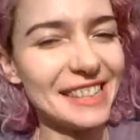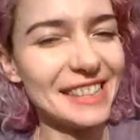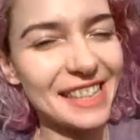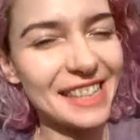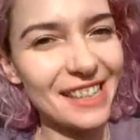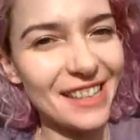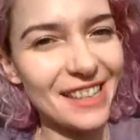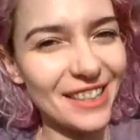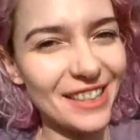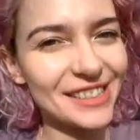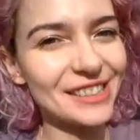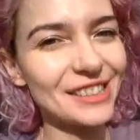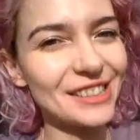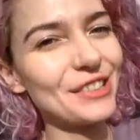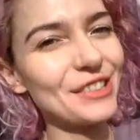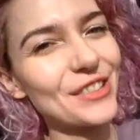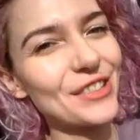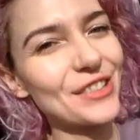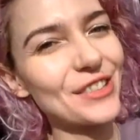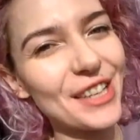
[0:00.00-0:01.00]
this class,
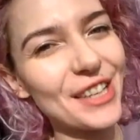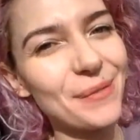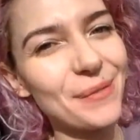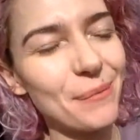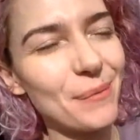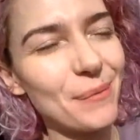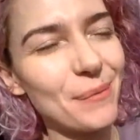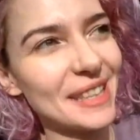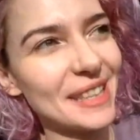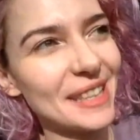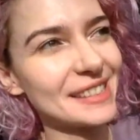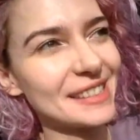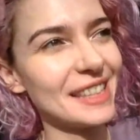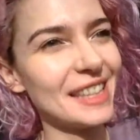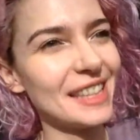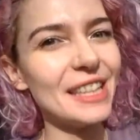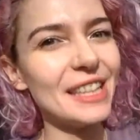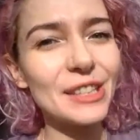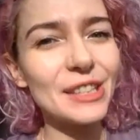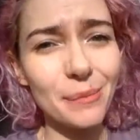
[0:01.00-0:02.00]
to try my best
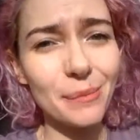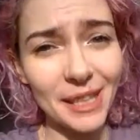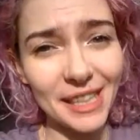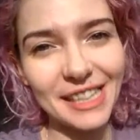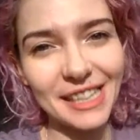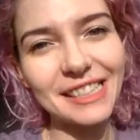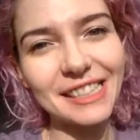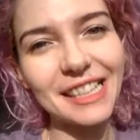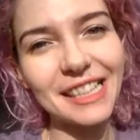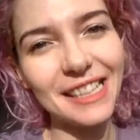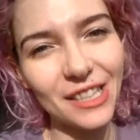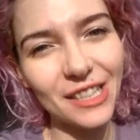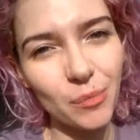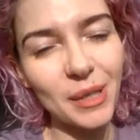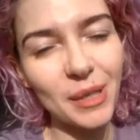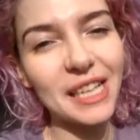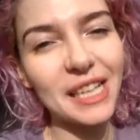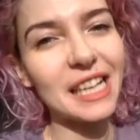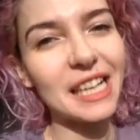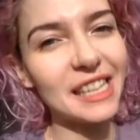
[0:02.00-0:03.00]
to make it a little
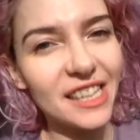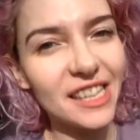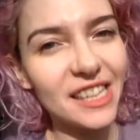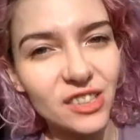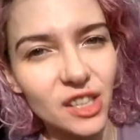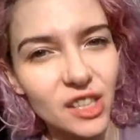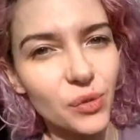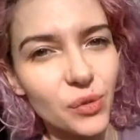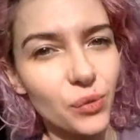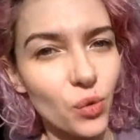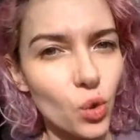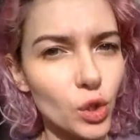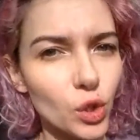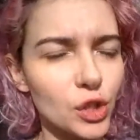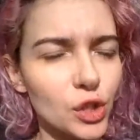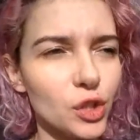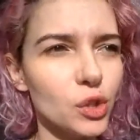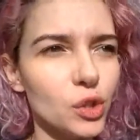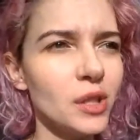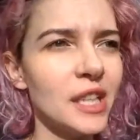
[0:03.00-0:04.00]
bit clearer for
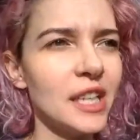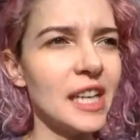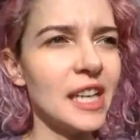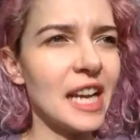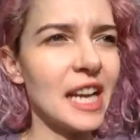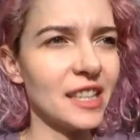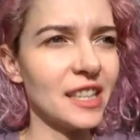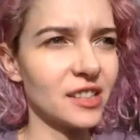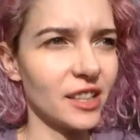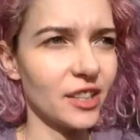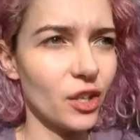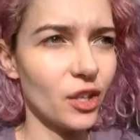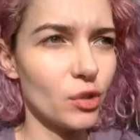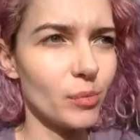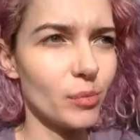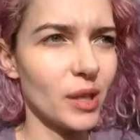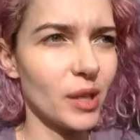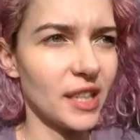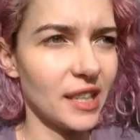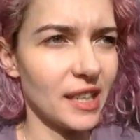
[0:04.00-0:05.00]
you, and I
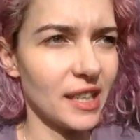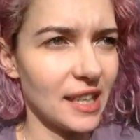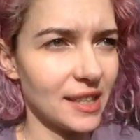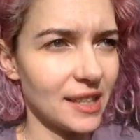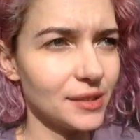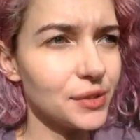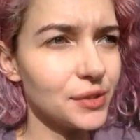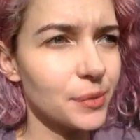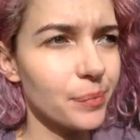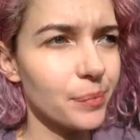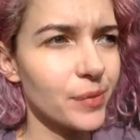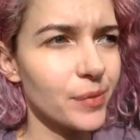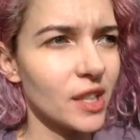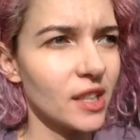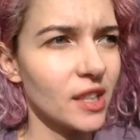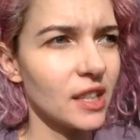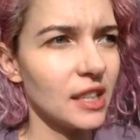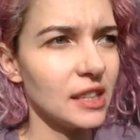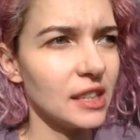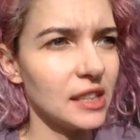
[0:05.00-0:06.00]
hope I have.
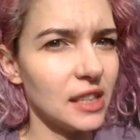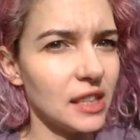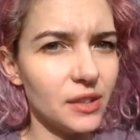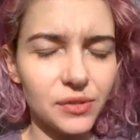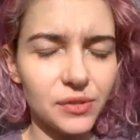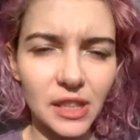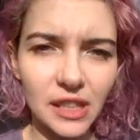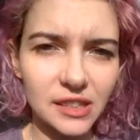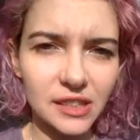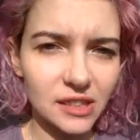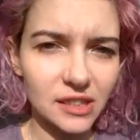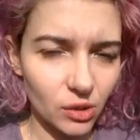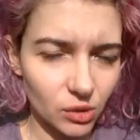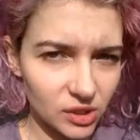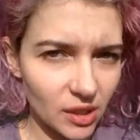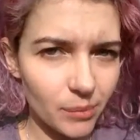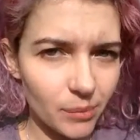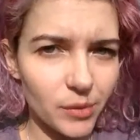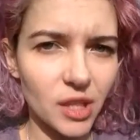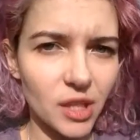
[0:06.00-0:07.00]
If there's still
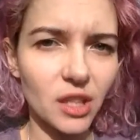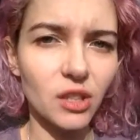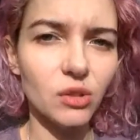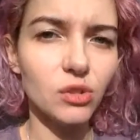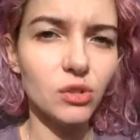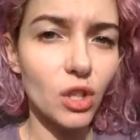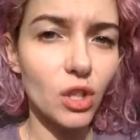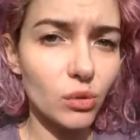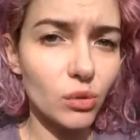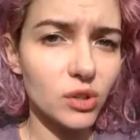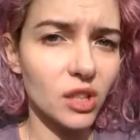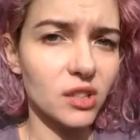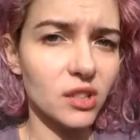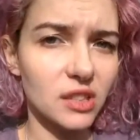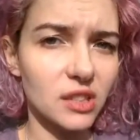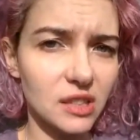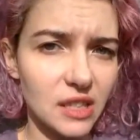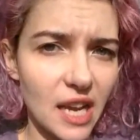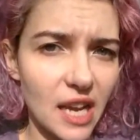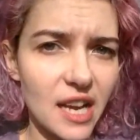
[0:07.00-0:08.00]
something you don't
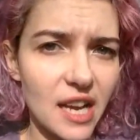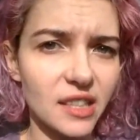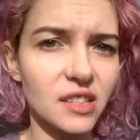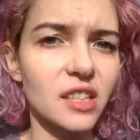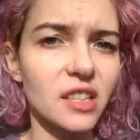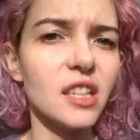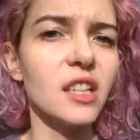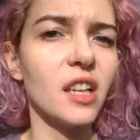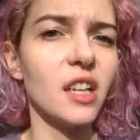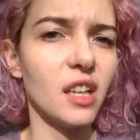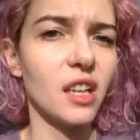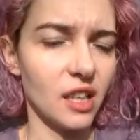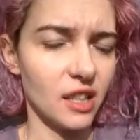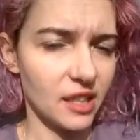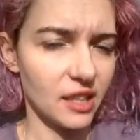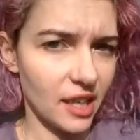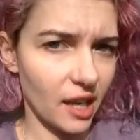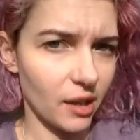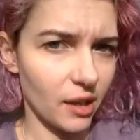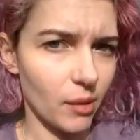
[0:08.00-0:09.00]
understand,
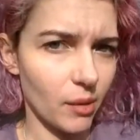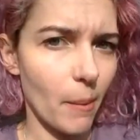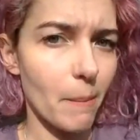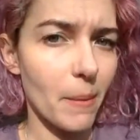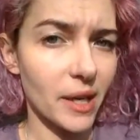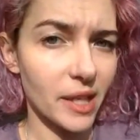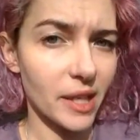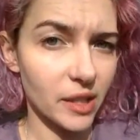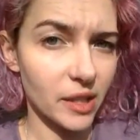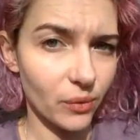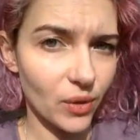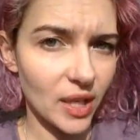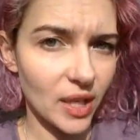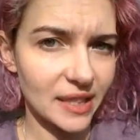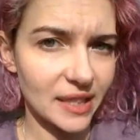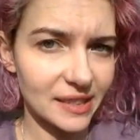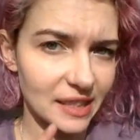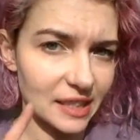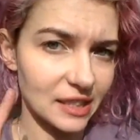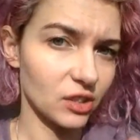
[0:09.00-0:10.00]
again, my
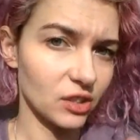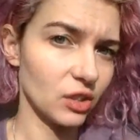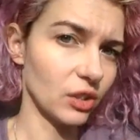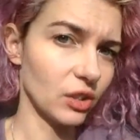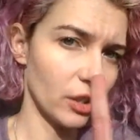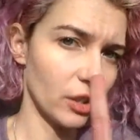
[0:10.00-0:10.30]
advice is to